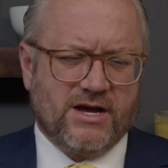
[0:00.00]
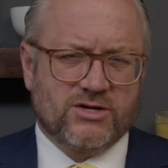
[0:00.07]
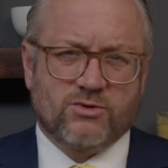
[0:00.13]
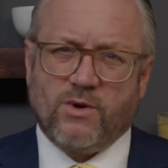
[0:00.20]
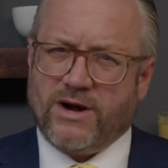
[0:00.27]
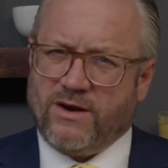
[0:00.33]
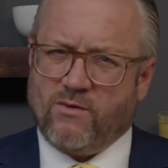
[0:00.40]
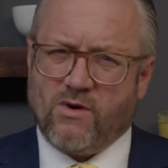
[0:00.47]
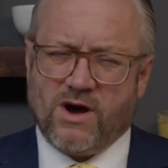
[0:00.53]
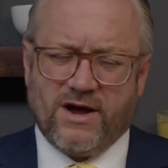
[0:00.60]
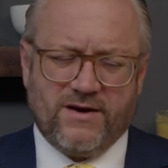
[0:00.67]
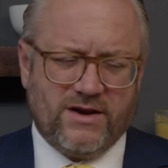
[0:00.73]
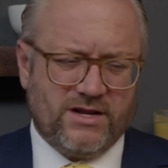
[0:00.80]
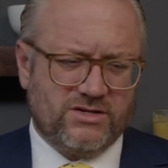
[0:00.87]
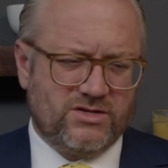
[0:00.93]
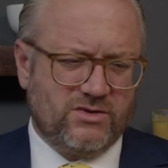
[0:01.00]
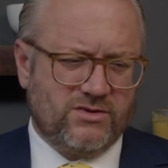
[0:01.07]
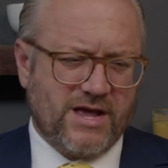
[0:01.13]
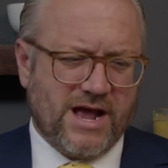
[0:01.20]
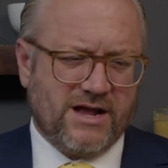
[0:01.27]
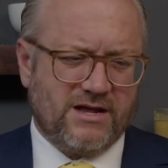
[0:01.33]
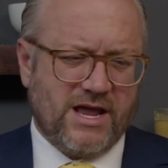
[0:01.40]
twenty-one, in two
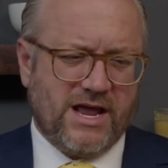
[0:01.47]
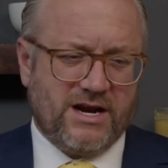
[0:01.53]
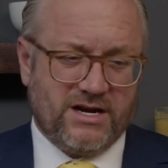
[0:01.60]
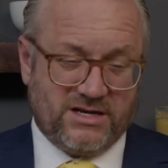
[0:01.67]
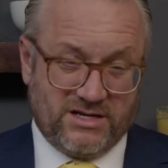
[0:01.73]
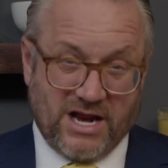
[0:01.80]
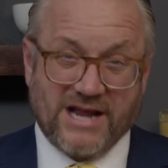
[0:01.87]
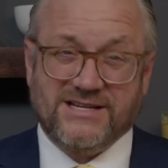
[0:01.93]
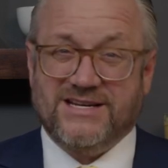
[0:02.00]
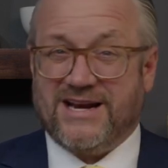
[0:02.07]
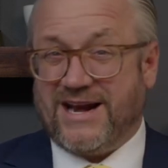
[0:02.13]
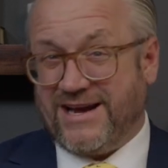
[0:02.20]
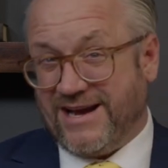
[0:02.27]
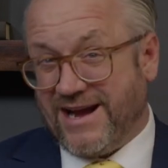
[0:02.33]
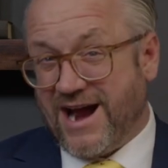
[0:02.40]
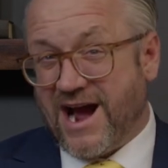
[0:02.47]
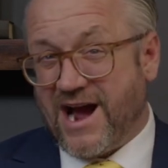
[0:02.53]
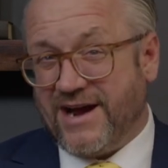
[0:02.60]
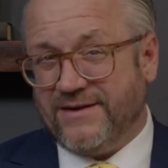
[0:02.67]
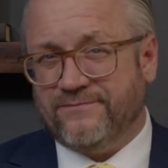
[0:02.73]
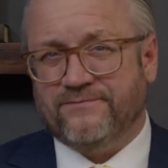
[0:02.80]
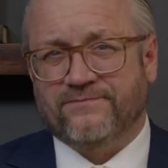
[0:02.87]
thousand, and in nineteen
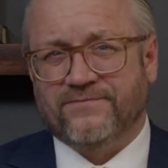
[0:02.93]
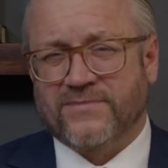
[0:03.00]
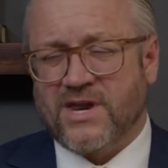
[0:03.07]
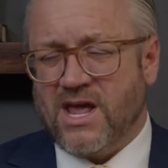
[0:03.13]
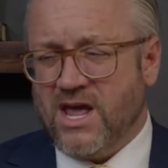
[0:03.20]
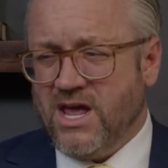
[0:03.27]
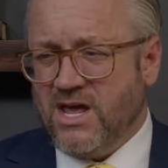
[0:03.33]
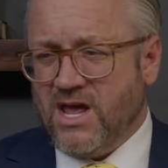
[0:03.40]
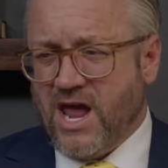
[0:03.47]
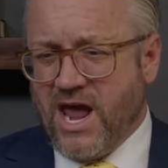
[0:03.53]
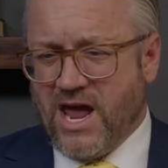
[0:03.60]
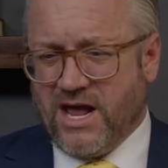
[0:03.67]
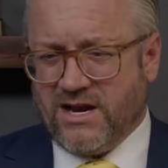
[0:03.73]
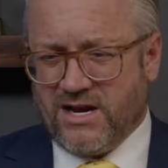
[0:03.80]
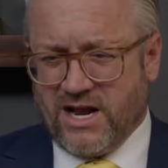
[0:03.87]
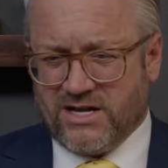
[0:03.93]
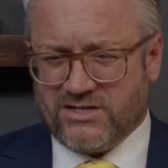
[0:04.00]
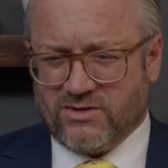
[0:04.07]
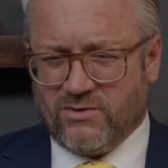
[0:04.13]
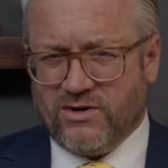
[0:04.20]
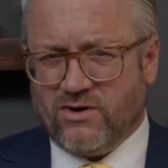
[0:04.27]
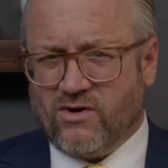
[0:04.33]
ninety-nine. And, and
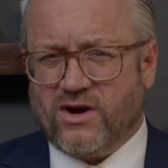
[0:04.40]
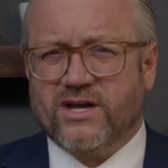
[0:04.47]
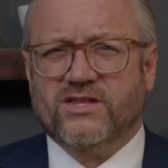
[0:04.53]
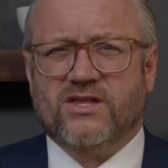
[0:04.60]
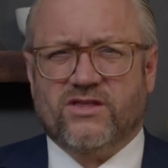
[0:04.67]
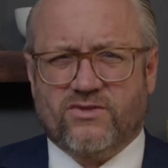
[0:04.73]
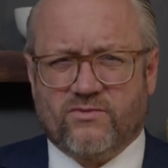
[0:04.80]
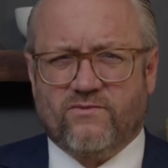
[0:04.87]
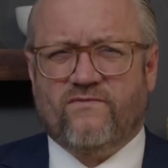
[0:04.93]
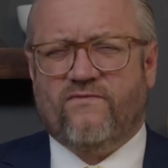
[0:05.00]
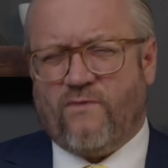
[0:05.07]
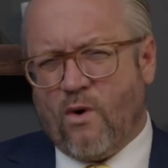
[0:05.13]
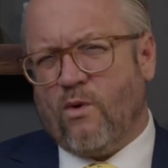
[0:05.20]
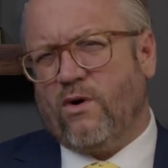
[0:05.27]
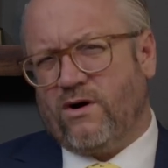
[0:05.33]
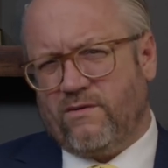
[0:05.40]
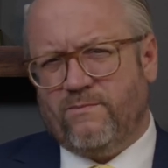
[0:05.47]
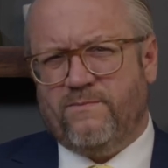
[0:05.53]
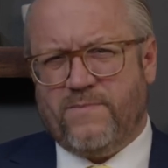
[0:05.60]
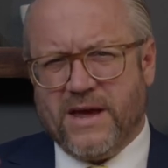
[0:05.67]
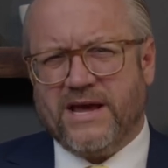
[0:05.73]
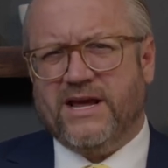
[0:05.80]
so when you look at the th four
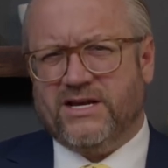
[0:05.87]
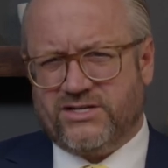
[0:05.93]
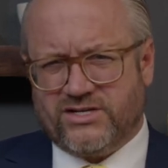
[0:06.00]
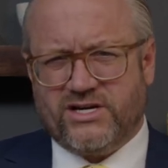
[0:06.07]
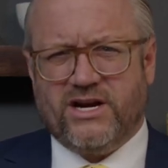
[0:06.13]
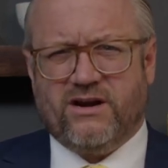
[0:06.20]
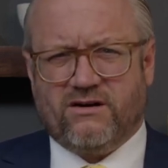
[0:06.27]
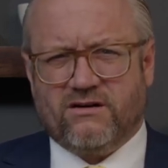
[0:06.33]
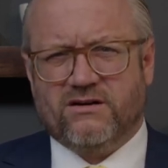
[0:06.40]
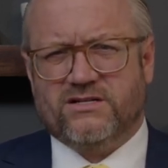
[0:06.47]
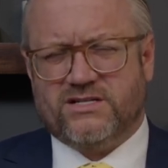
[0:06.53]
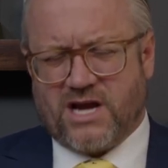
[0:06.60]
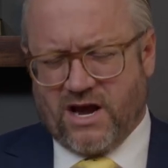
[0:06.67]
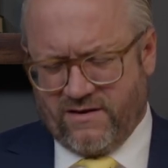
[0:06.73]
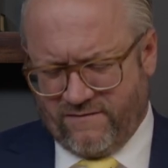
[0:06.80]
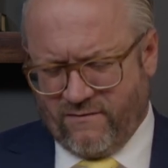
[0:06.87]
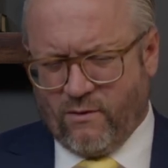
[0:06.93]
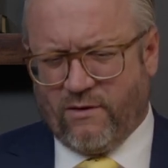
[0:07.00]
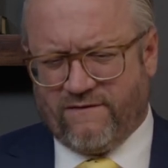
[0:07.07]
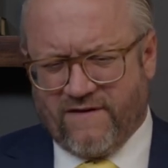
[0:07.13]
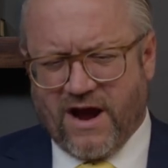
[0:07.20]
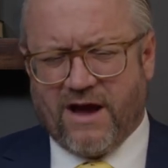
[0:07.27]
biggest years, uh,
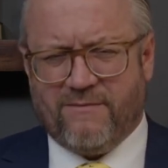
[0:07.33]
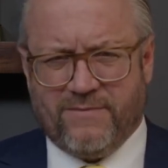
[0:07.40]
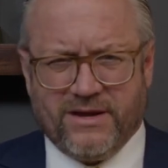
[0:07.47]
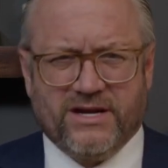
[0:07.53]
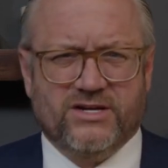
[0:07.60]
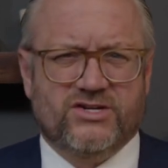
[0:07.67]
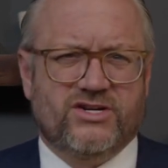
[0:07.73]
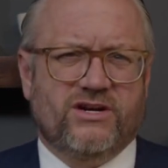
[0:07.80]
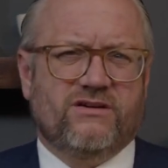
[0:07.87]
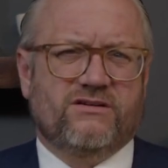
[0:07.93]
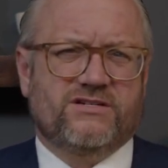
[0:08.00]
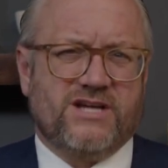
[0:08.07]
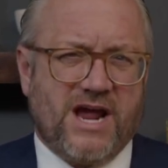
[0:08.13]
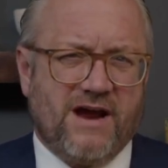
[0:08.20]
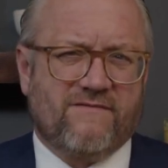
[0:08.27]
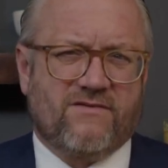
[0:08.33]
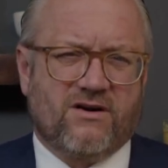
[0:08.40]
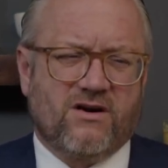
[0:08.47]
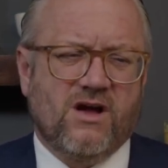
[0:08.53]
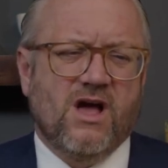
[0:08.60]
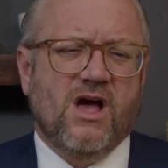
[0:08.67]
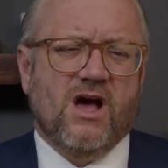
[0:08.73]
four or five biggest years
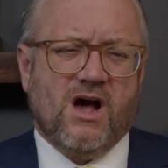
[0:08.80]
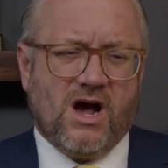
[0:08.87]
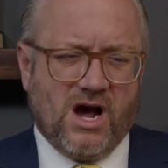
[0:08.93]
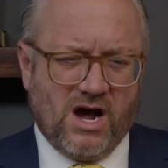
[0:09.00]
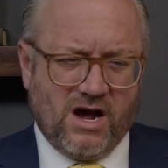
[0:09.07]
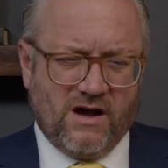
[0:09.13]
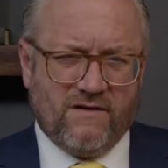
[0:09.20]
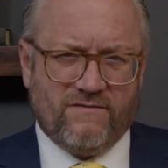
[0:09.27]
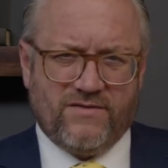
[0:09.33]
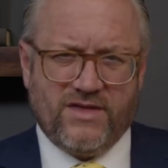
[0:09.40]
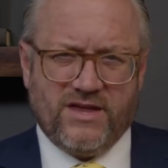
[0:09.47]
ever of